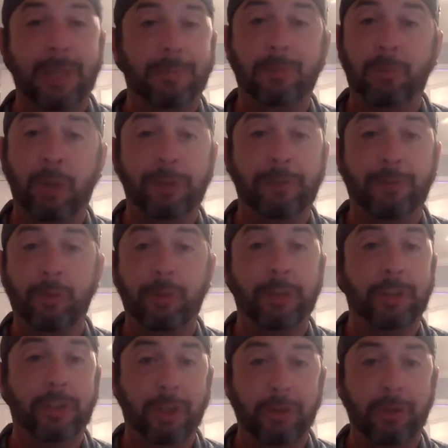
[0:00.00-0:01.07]
up
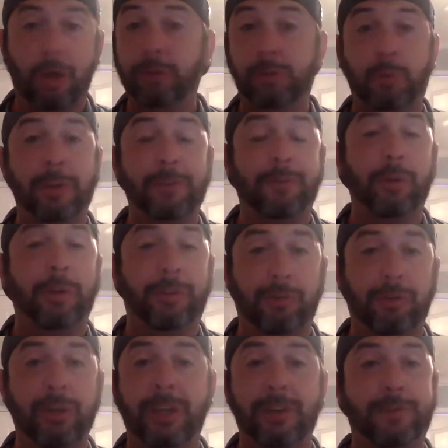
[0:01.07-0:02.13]
24-2 or
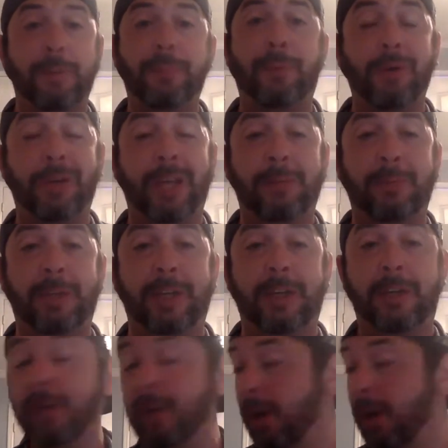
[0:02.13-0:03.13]
24-3 in a football game here,